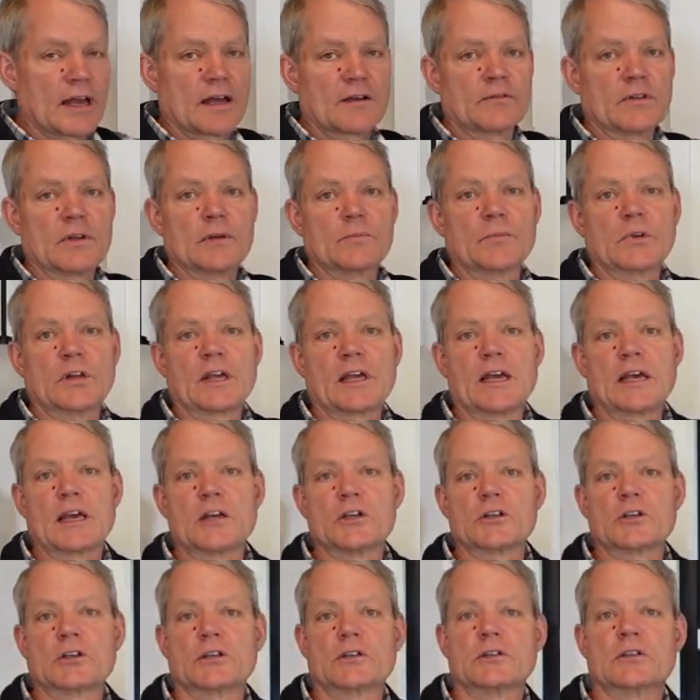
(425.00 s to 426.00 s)
have
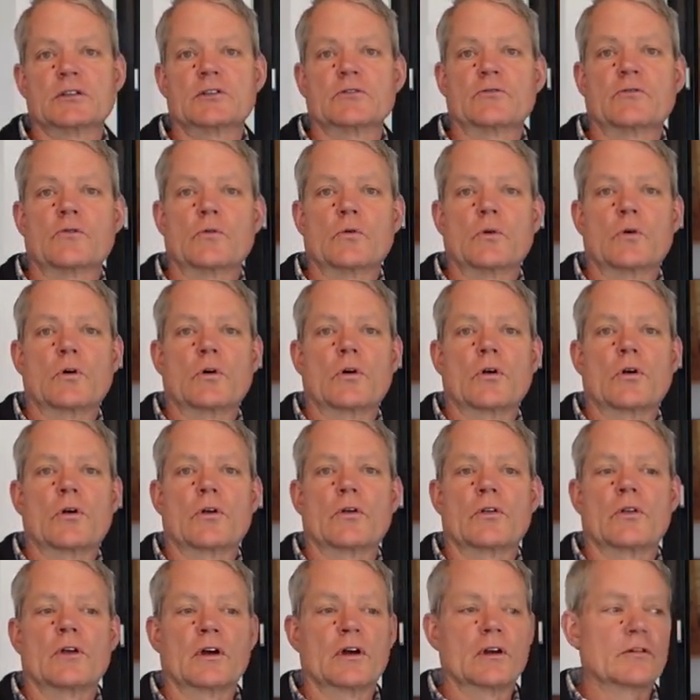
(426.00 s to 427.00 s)
implications
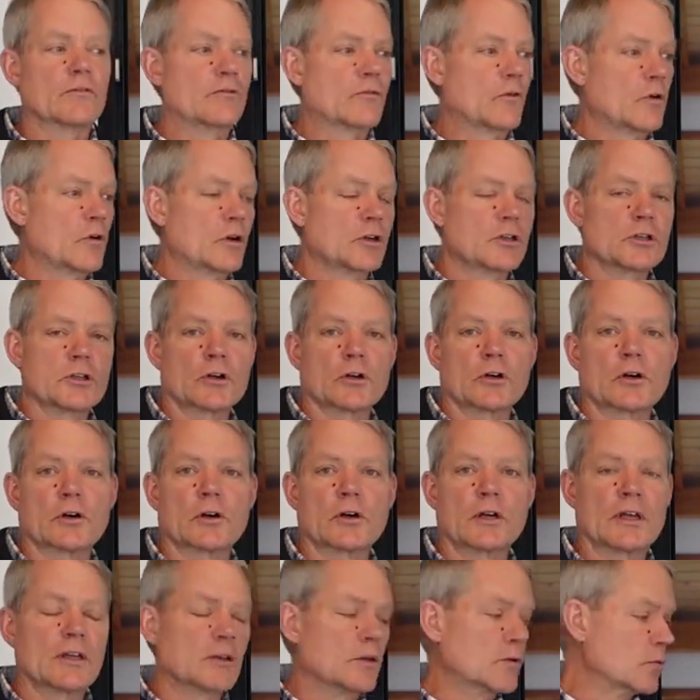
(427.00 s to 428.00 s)
for the
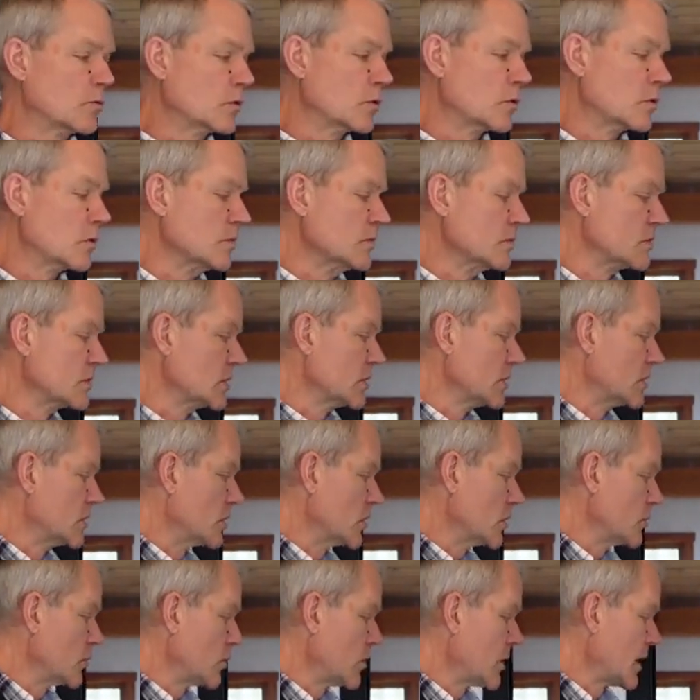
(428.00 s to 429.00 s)
furniture in the room, so you
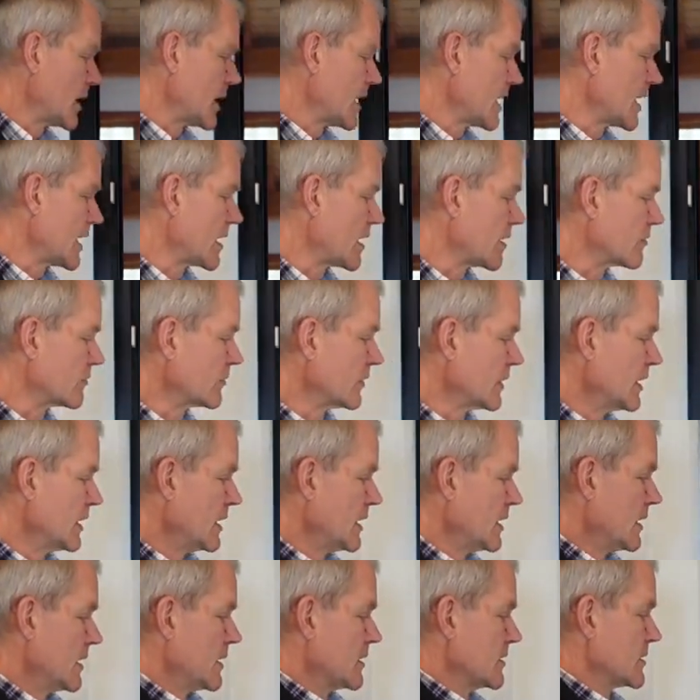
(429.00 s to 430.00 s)
don't want to have
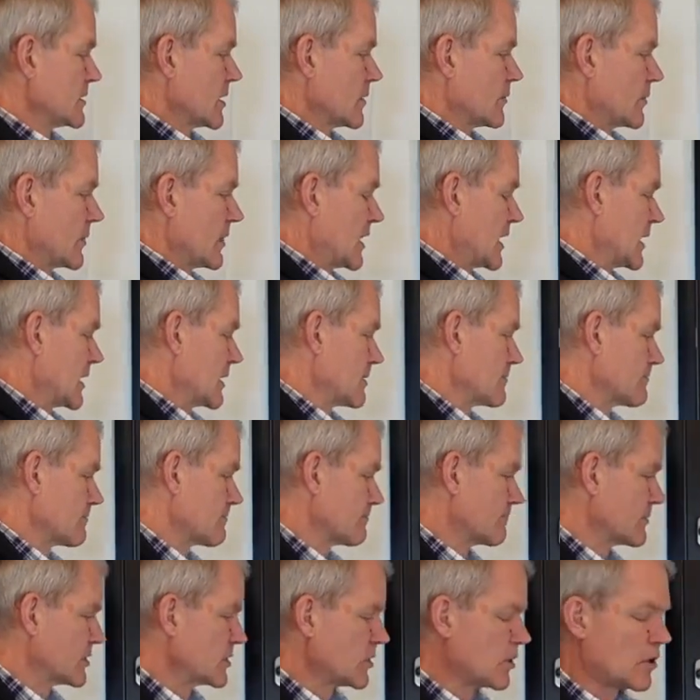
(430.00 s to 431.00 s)

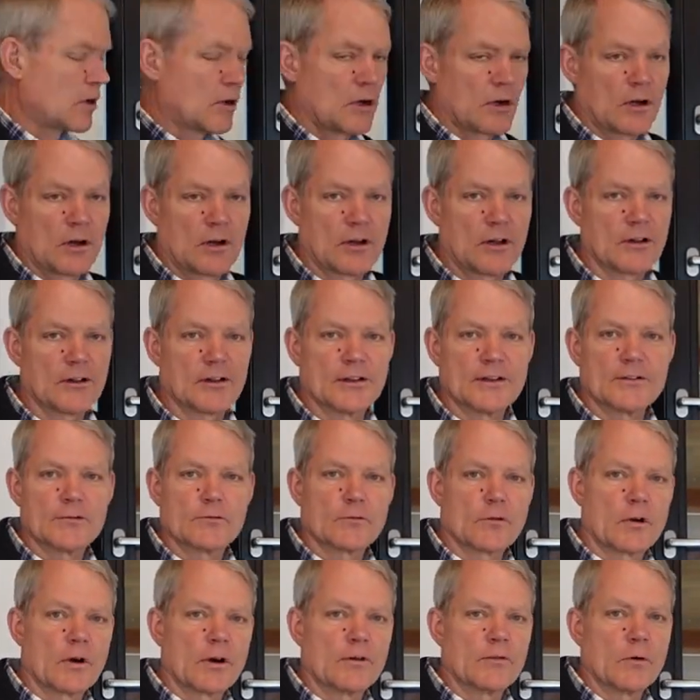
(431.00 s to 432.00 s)
something tall in
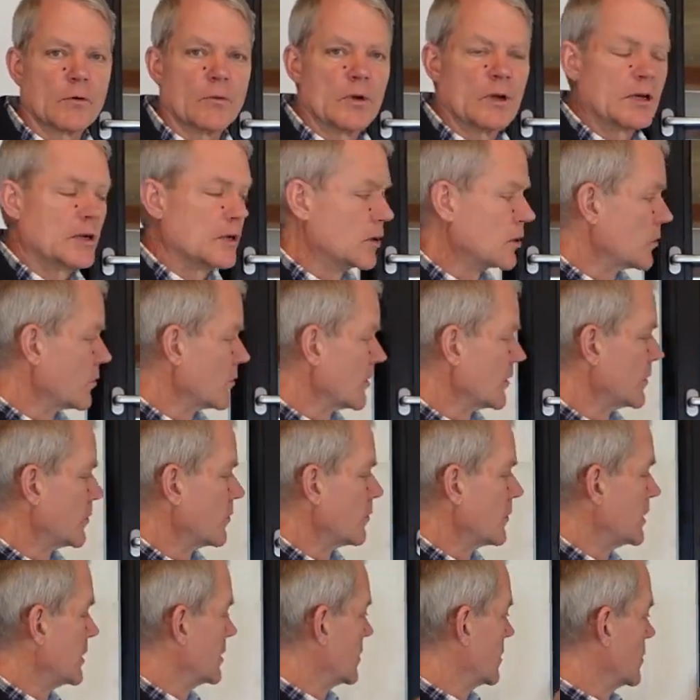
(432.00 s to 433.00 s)
front of a window where the
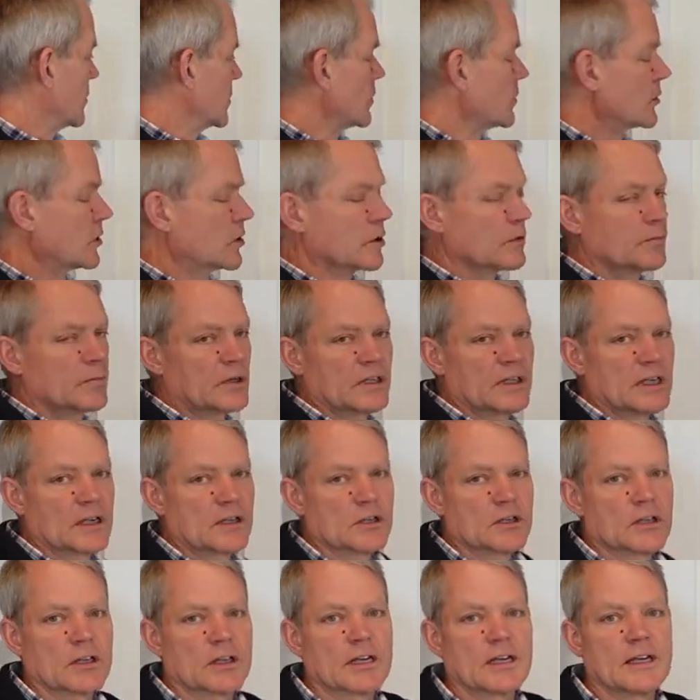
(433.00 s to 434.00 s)
window could
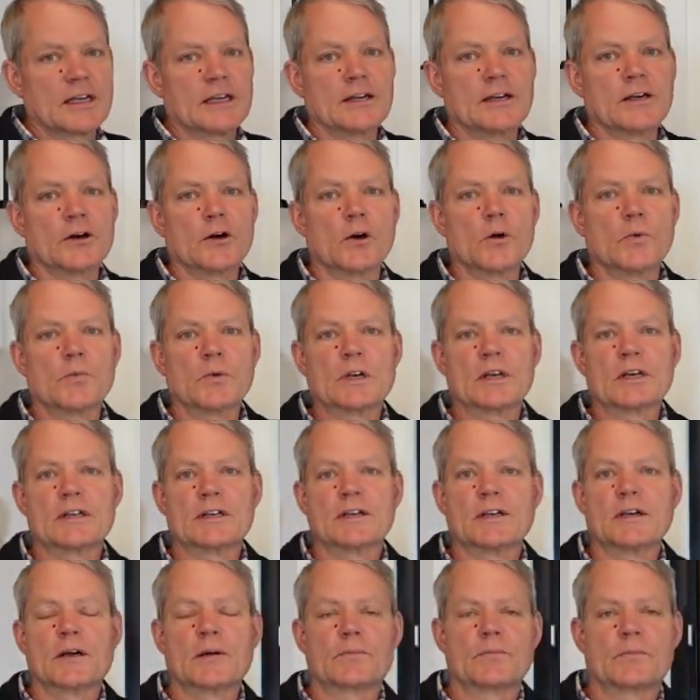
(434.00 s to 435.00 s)
potentially
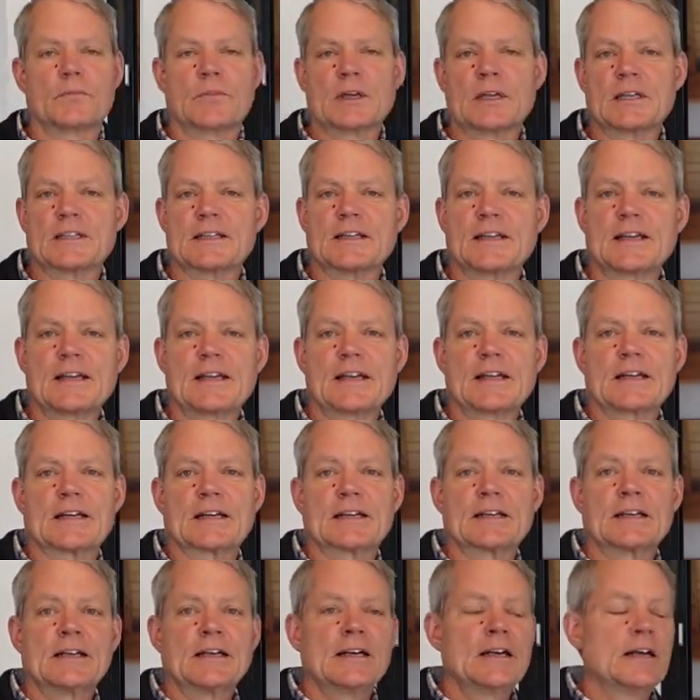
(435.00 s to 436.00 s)
open up and hit it.